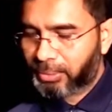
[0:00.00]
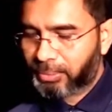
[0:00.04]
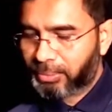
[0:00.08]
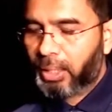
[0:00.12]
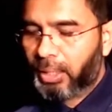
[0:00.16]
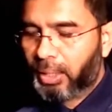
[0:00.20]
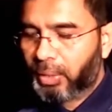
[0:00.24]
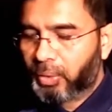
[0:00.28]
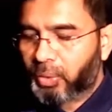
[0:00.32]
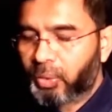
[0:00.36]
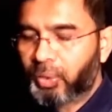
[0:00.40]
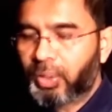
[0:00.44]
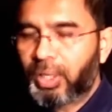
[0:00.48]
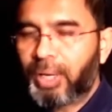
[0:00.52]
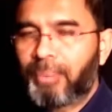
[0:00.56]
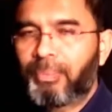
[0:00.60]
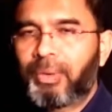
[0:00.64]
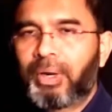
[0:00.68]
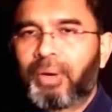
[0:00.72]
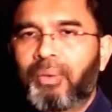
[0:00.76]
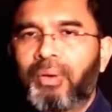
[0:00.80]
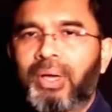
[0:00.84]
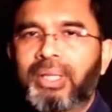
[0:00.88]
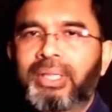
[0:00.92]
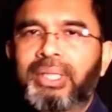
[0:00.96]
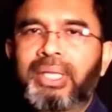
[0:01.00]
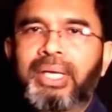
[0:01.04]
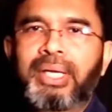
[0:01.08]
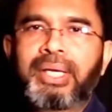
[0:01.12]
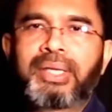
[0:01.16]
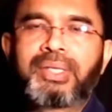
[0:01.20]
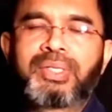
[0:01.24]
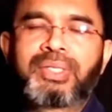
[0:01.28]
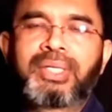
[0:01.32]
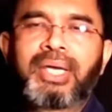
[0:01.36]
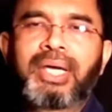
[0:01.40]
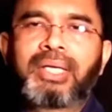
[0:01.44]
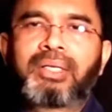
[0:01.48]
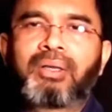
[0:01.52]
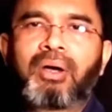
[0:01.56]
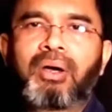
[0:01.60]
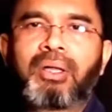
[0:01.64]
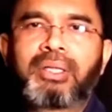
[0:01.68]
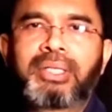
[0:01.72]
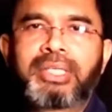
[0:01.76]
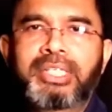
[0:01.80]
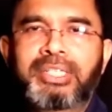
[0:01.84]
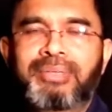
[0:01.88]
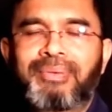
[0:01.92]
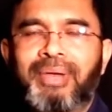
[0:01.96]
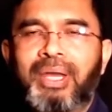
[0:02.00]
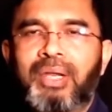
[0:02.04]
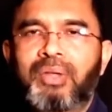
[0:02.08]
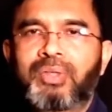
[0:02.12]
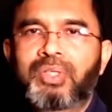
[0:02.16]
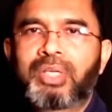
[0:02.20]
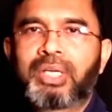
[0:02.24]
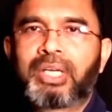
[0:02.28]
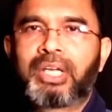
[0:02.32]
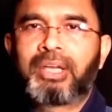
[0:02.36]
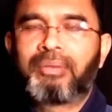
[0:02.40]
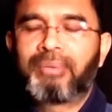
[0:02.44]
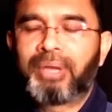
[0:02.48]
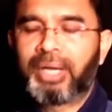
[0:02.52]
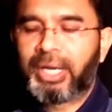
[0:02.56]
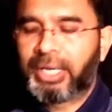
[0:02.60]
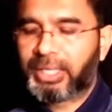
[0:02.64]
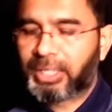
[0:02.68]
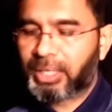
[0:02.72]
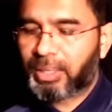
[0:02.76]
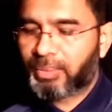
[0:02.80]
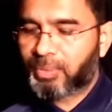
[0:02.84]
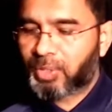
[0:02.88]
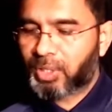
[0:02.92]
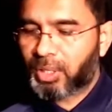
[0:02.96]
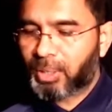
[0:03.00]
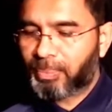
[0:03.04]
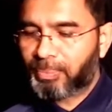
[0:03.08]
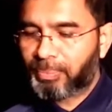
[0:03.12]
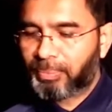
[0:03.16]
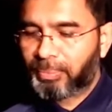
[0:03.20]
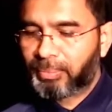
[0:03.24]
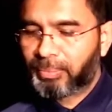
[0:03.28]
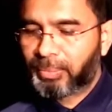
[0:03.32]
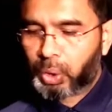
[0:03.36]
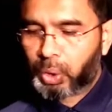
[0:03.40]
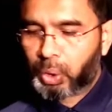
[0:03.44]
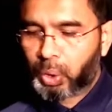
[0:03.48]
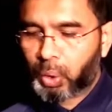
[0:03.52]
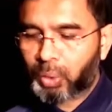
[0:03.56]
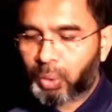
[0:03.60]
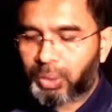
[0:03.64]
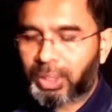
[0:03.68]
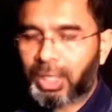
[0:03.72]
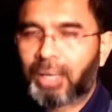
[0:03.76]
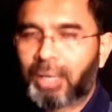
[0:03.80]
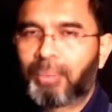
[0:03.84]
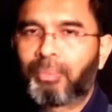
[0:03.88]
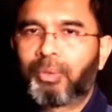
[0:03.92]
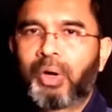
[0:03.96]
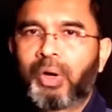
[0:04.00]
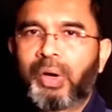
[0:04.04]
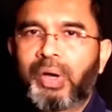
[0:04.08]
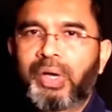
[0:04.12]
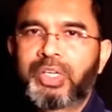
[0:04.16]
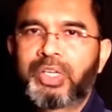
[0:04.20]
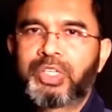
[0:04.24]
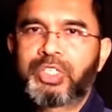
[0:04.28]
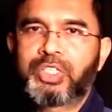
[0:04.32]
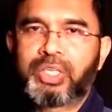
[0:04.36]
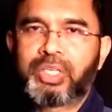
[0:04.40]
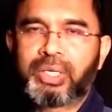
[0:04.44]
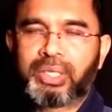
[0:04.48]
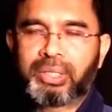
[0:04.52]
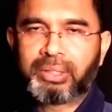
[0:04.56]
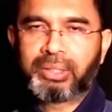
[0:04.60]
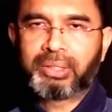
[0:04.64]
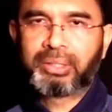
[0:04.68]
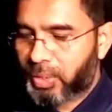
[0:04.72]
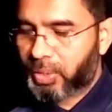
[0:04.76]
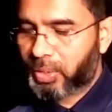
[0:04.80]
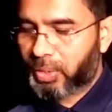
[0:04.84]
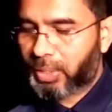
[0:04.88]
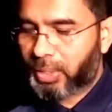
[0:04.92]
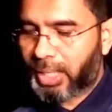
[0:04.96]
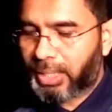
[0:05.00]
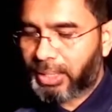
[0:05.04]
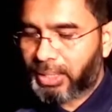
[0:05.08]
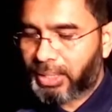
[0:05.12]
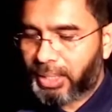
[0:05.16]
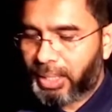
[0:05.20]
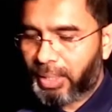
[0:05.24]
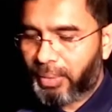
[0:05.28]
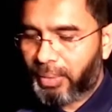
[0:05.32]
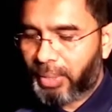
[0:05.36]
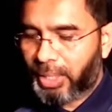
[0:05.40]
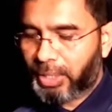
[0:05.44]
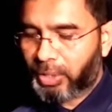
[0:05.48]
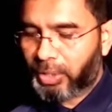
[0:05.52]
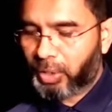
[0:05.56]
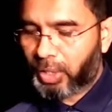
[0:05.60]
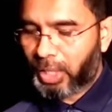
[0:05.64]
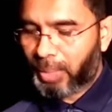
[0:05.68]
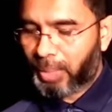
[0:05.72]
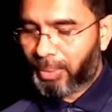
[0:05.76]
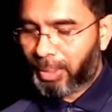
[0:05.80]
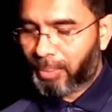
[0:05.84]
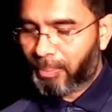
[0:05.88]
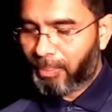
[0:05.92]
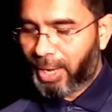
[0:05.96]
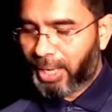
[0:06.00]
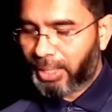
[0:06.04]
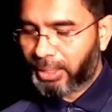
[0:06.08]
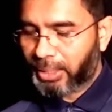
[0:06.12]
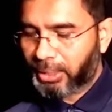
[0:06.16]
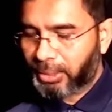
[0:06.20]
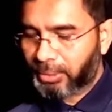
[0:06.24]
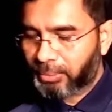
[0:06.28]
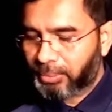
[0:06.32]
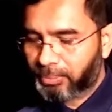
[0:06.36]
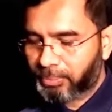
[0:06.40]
Now do remember one thing is that all these values are given in terms of total moisture. So that you need to keep in mind.